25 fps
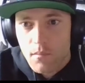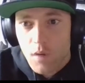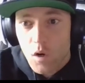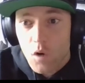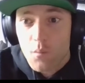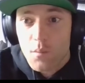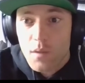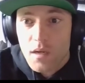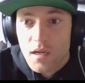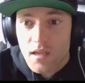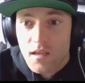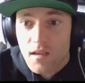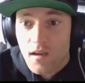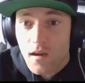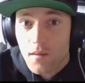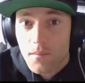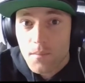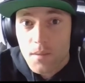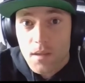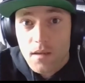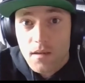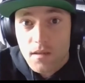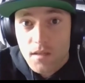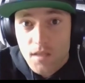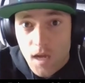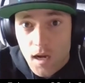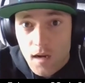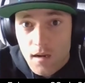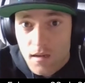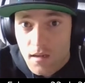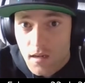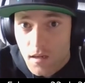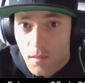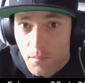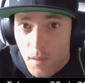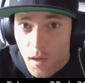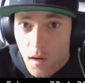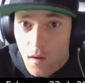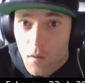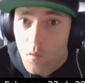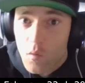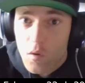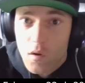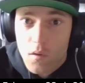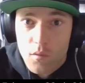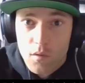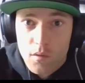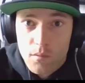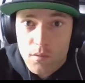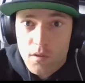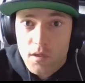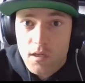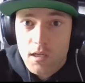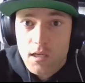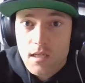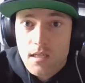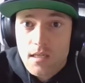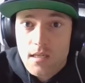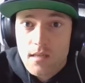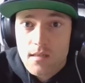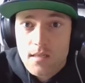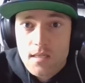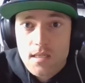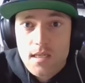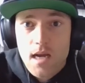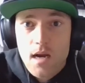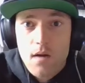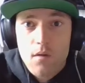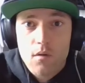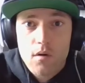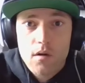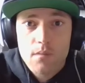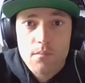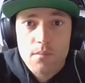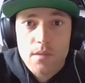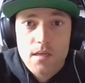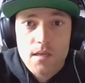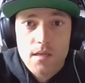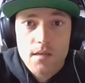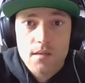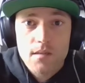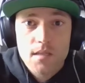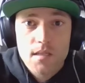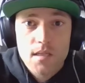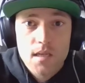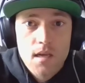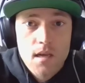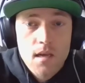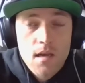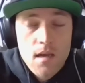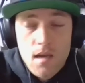opening up and talking about what we're bringing to this network, because